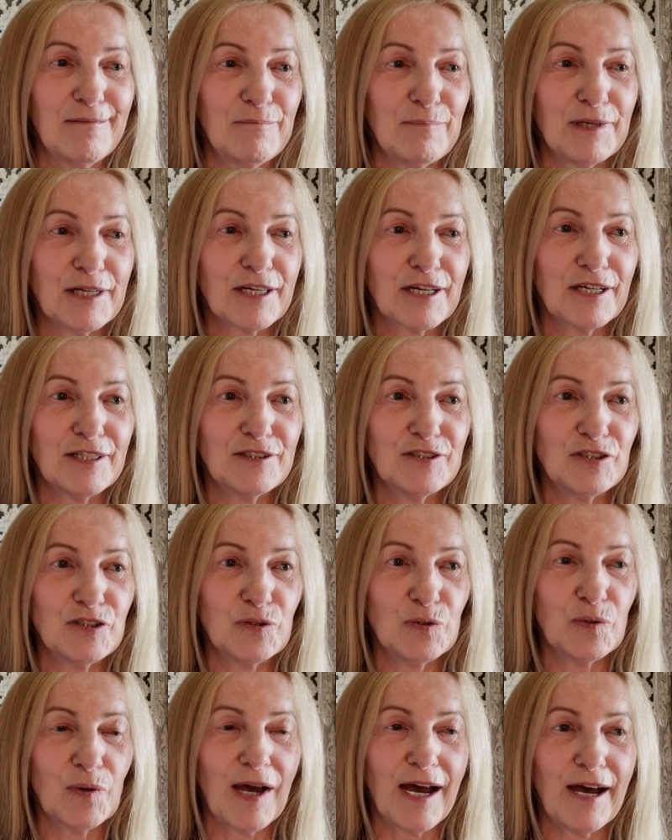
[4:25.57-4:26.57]
because
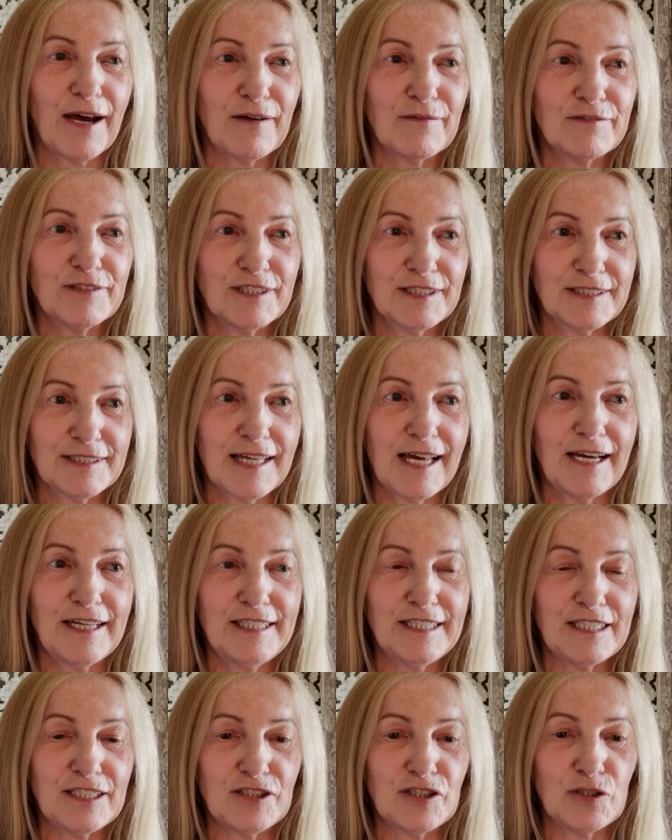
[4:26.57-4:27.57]
you have
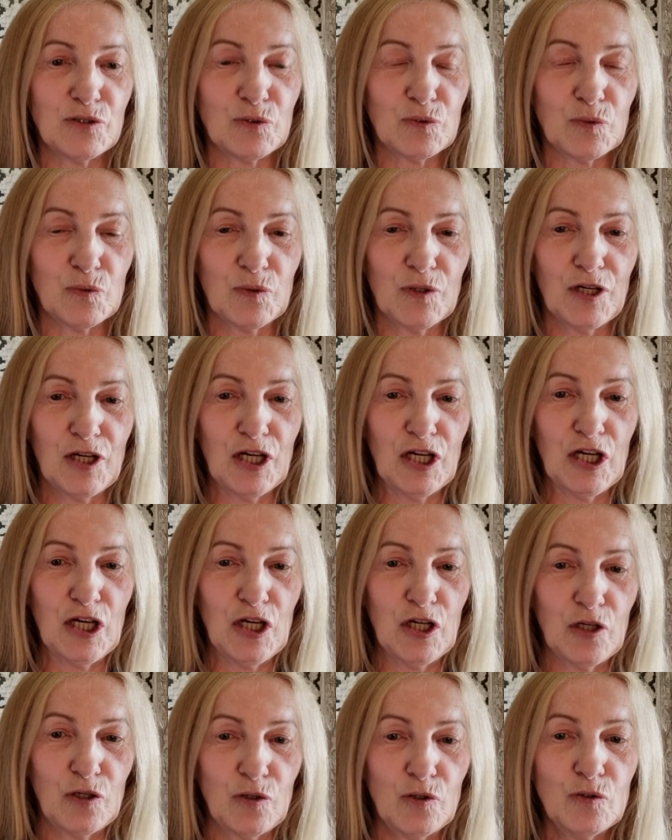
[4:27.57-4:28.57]
decided to
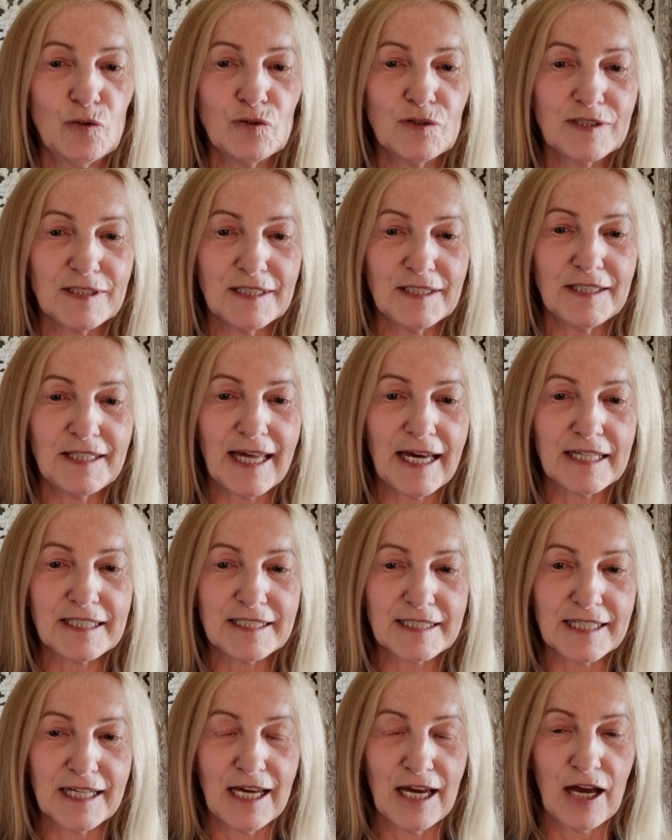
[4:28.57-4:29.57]
loosen
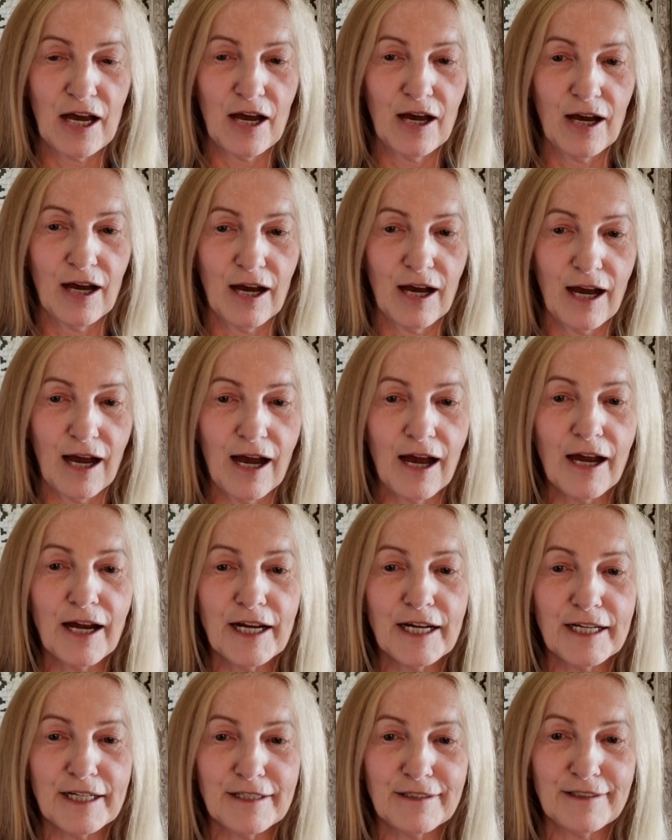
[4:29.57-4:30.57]
that
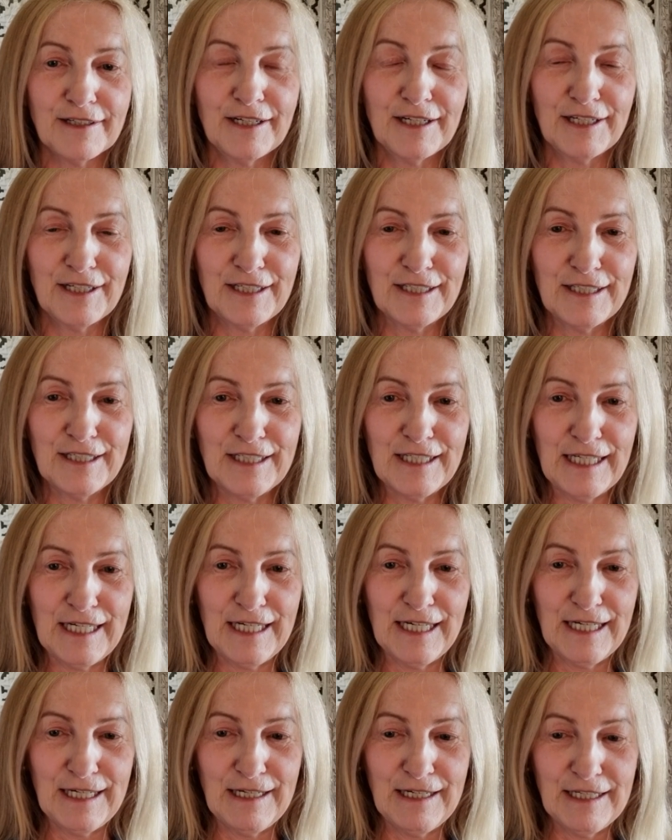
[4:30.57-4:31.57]
iron
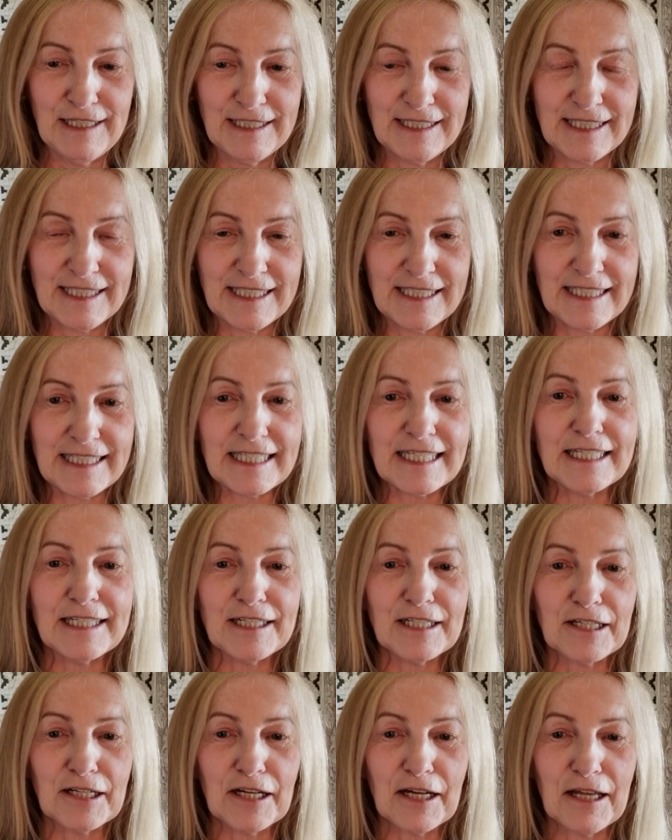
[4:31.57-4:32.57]

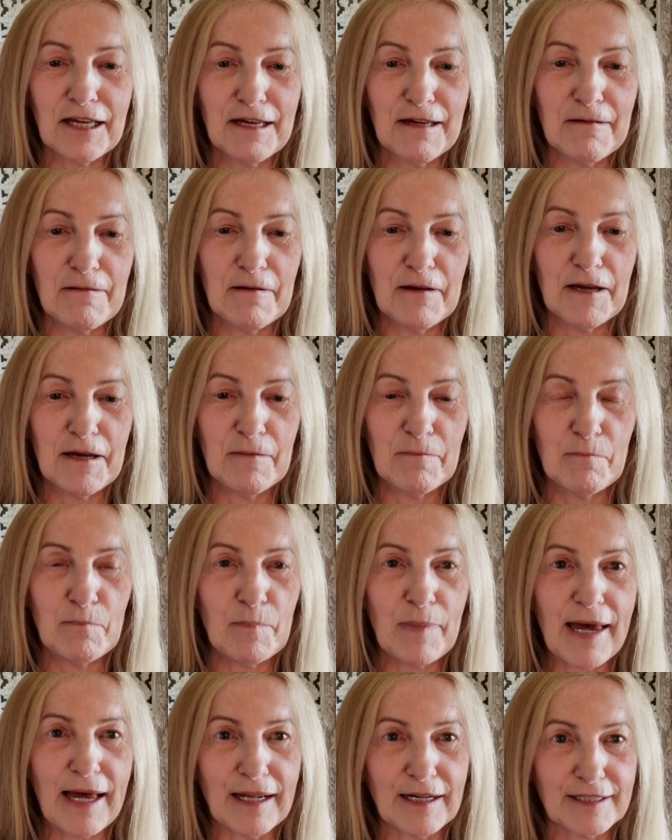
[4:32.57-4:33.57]
steel
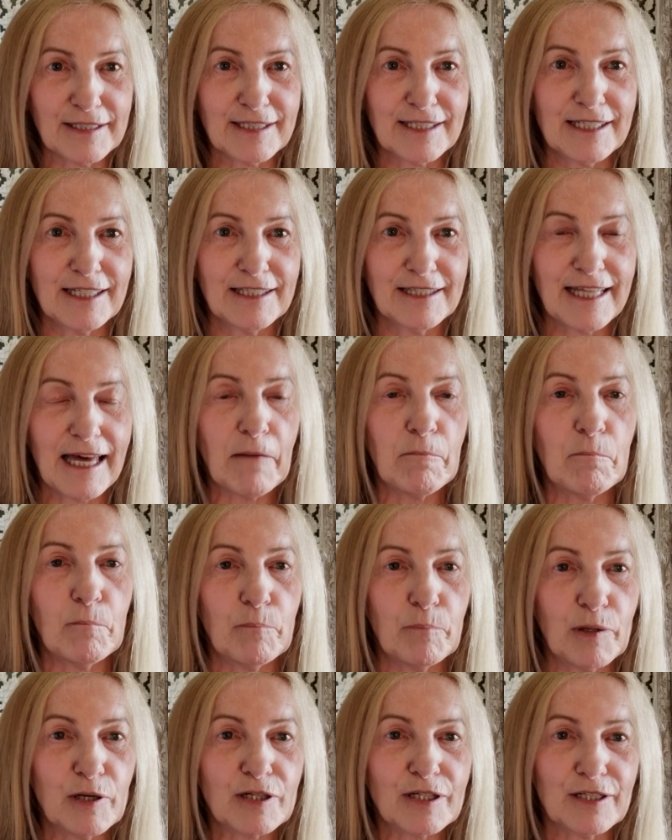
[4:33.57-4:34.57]
belt, that
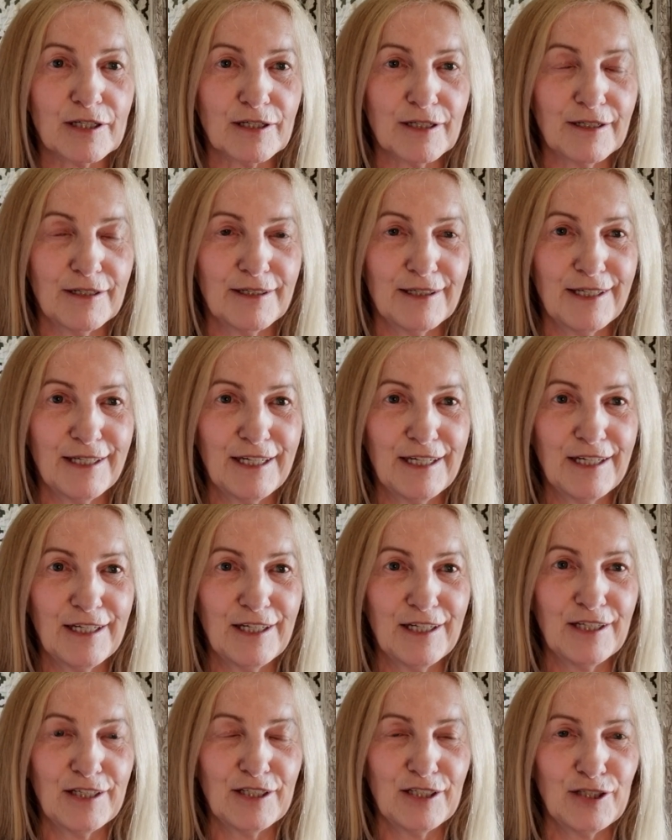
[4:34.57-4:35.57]
buckle.
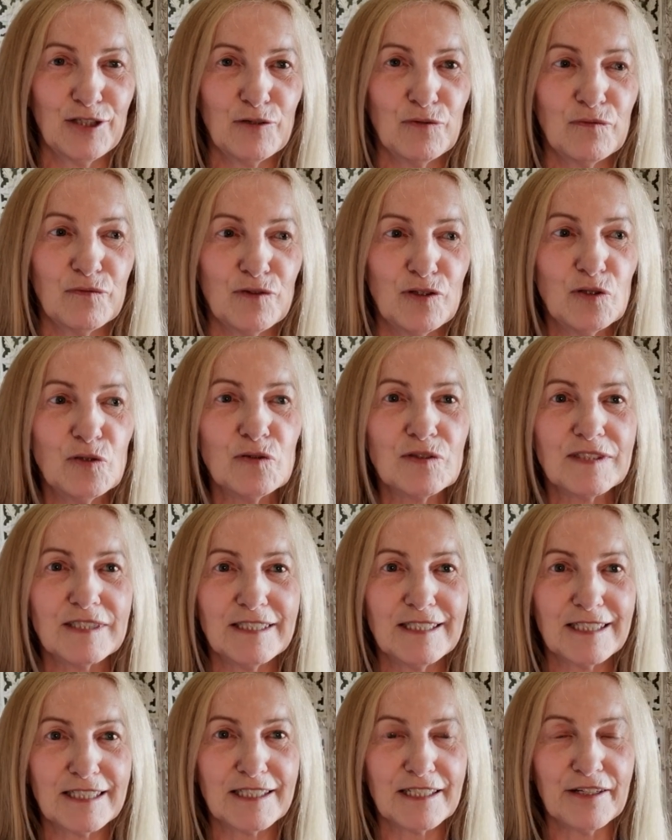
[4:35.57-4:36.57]
You've
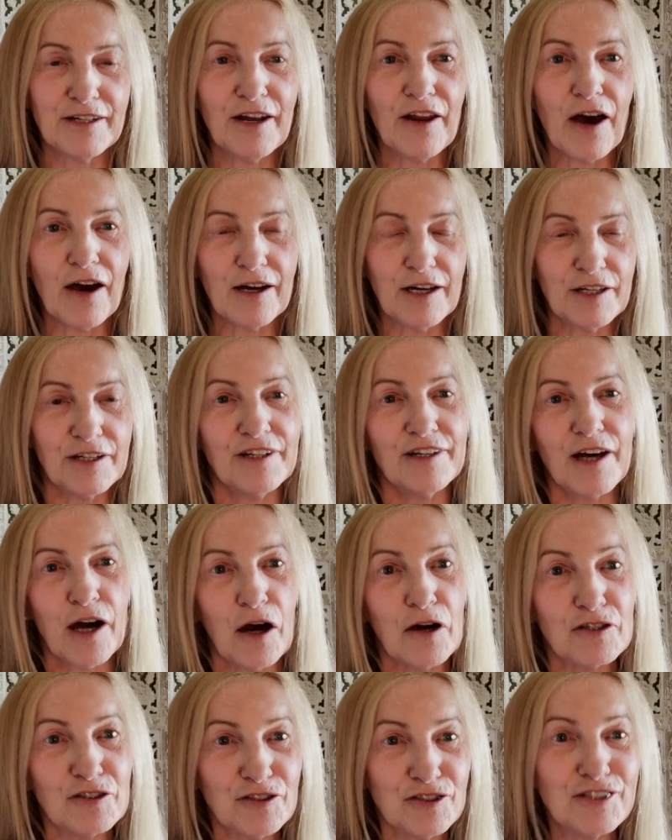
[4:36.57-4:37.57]
loosened it a
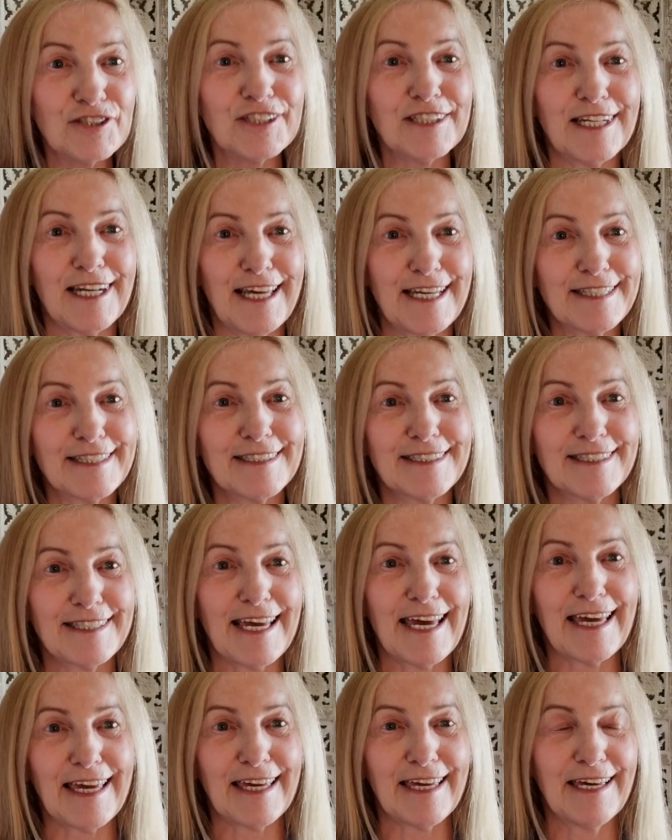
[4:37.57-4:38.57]
notch, let's
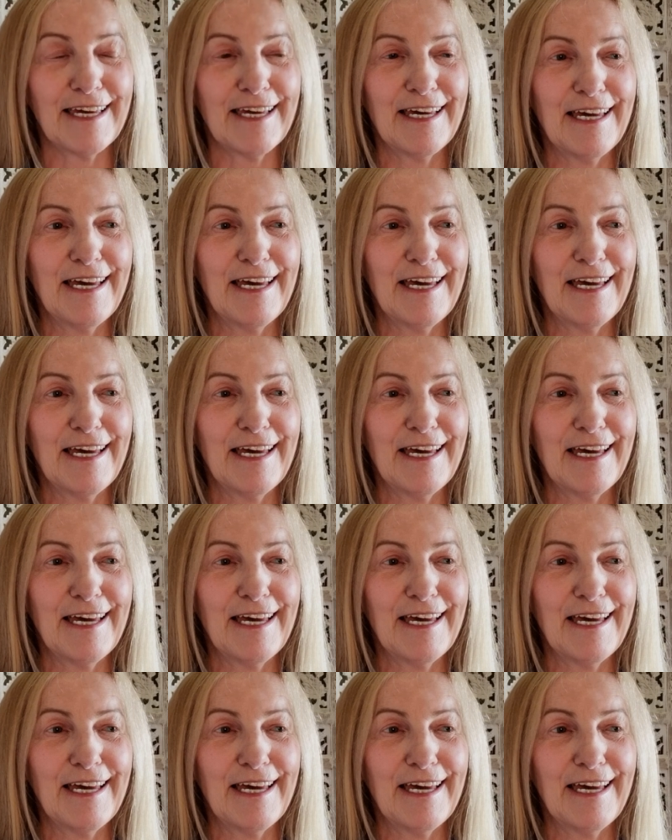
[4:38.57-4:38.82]
say,